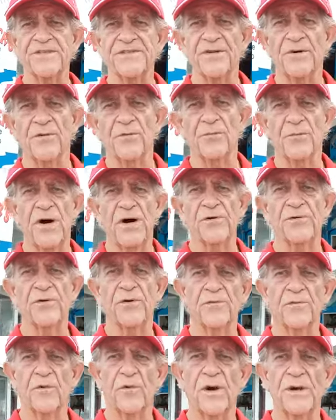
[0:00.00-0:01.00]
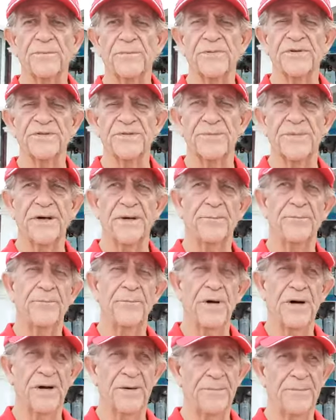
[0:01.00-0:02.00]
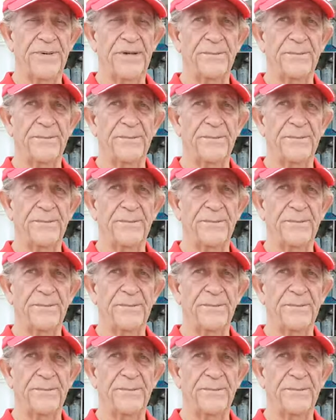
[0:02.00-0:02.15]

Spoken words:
So wahoo are quite a